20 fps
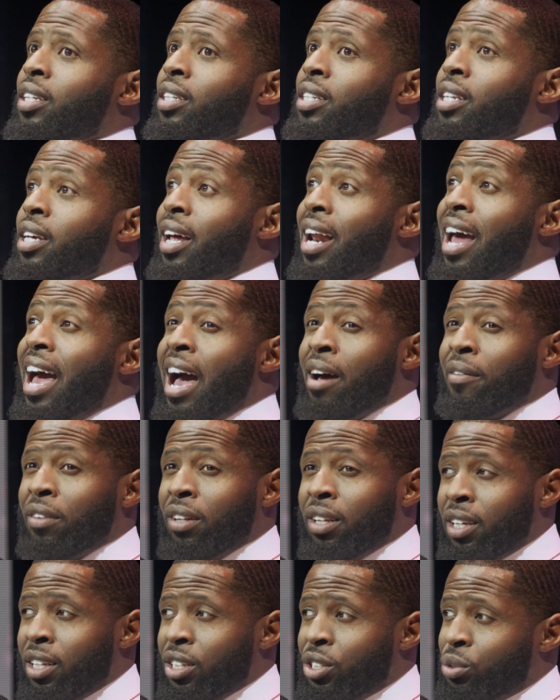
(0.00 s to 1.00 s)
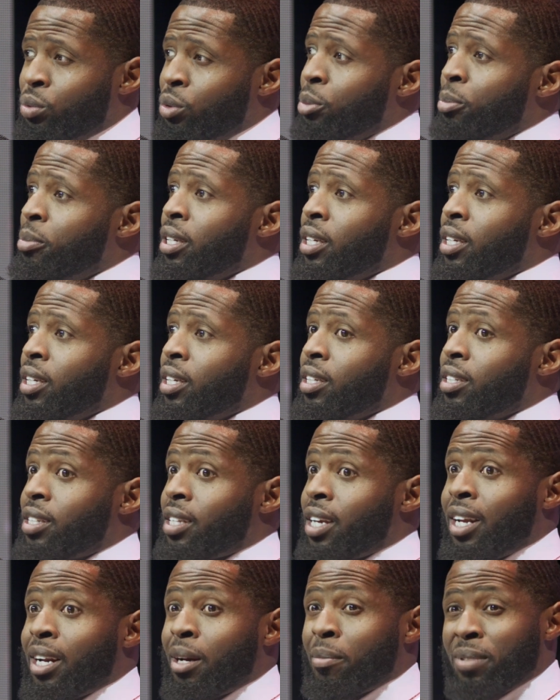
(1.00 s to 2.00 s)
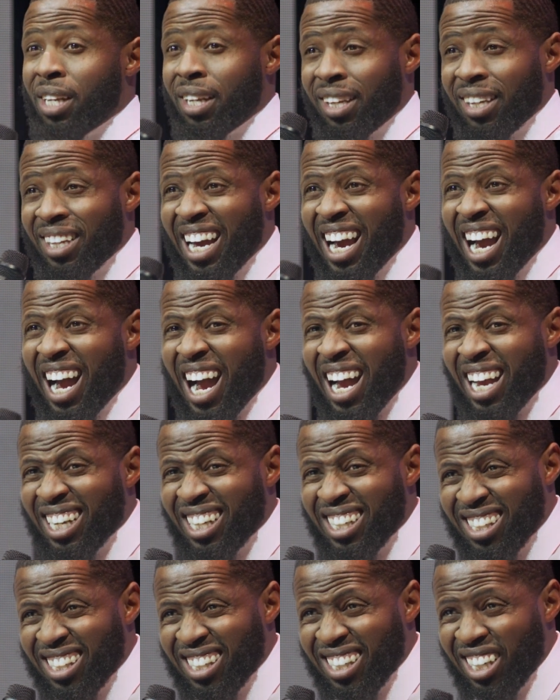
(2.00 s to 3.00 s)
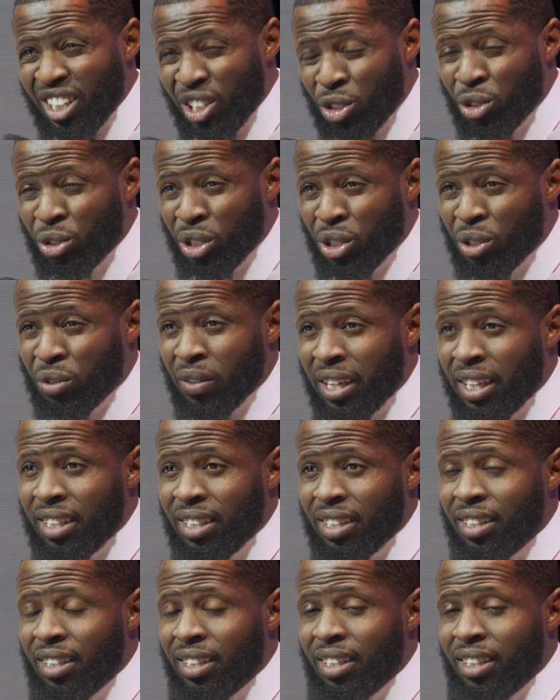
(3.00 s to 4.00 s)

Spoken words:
Debt avalanche would be saying I'm taking the highest interest rate